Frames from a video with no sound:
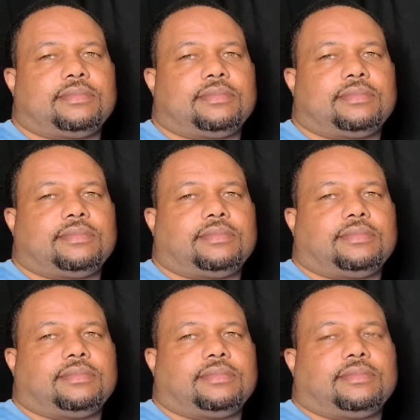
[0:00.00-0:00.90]

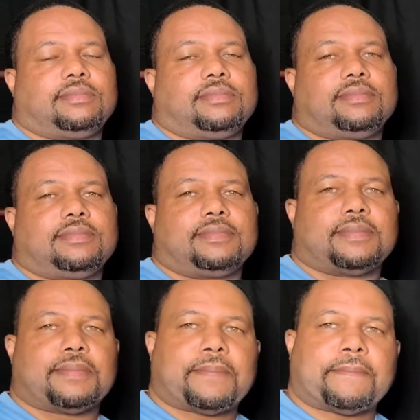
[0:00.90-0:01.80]

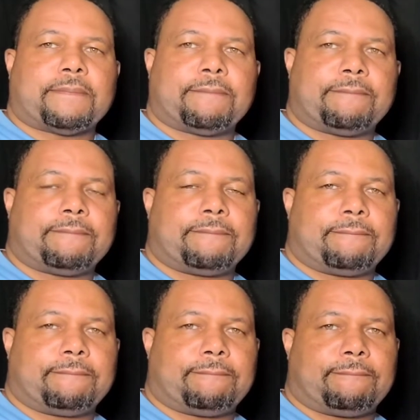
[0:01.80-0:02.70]

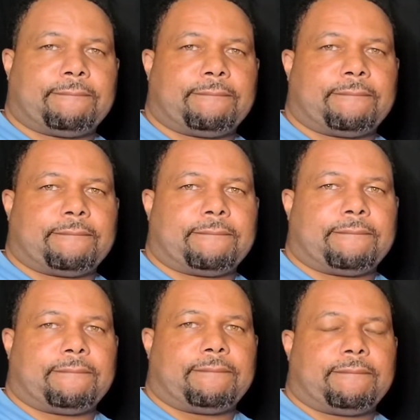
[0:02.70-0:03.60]

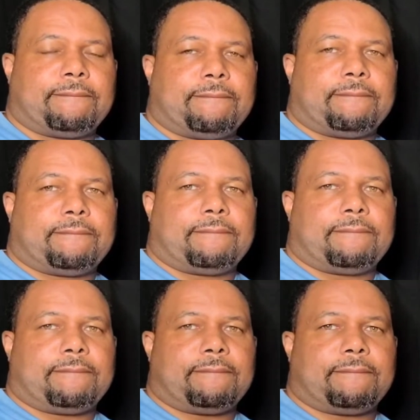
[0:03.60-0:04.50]

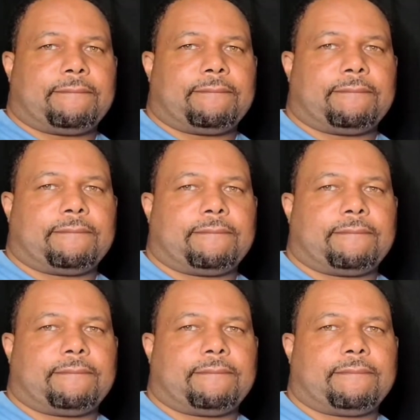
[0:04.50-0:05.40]

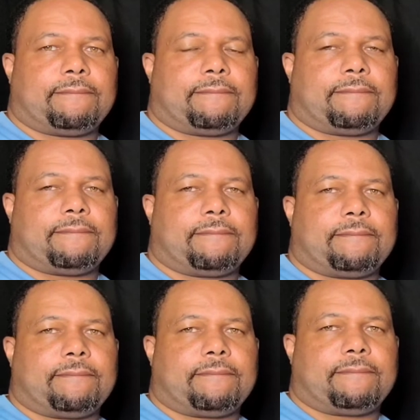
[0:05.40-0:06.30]

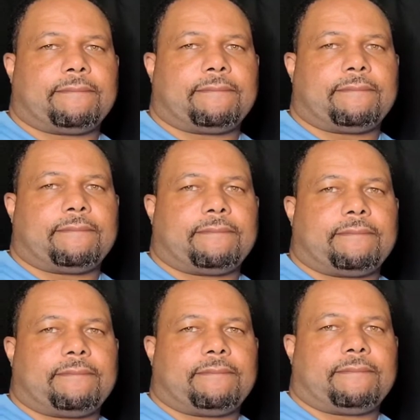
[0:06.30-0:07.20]

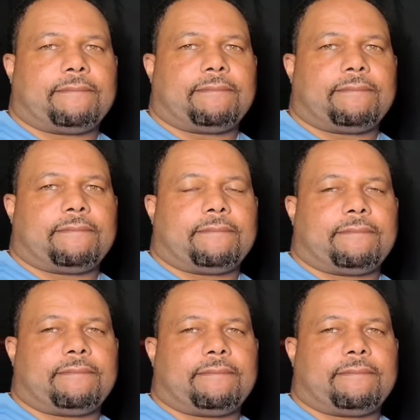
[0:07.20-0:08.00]
(not speaking)